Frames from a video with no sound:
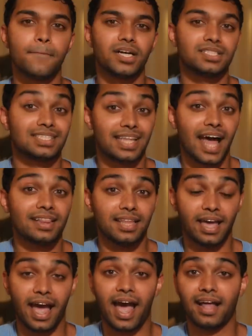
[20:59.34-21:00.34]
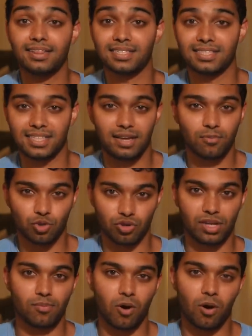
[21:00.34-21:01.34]
but it's that they had the same
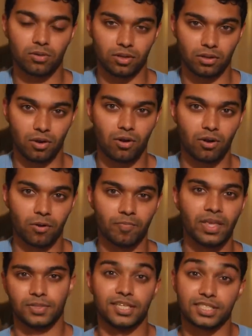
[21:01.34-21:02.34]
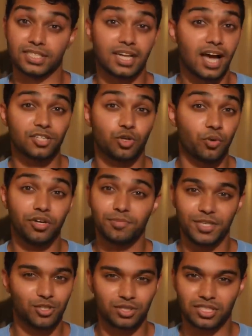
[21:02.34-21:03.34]
dream all along. It's not going
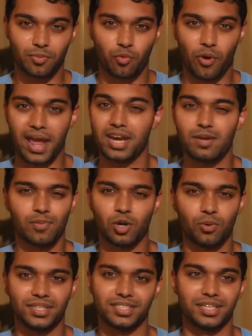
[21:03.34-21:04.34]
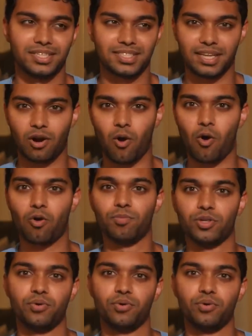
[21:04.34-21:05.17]
to be just some random coincidence that all